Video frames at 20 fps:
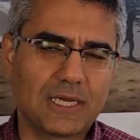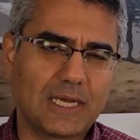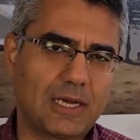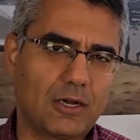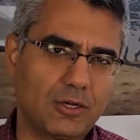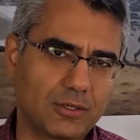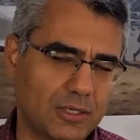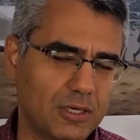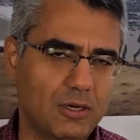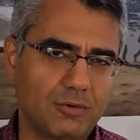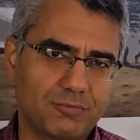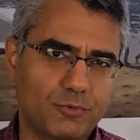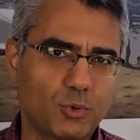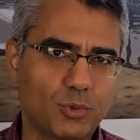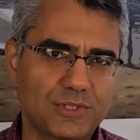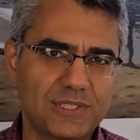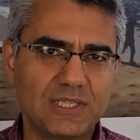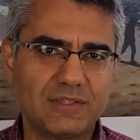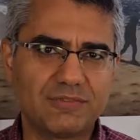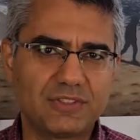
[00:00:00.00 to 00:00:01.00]
Of
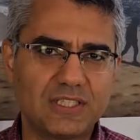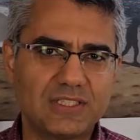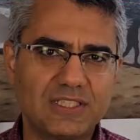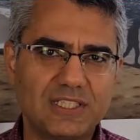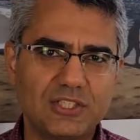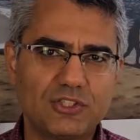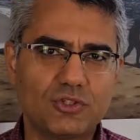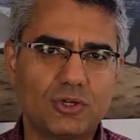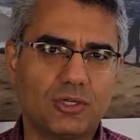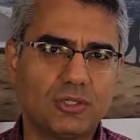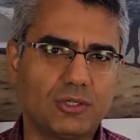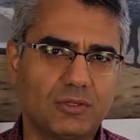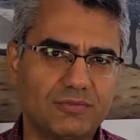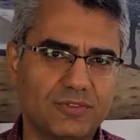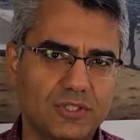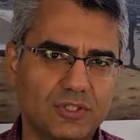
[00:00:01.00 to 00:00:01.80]
course, if the design of the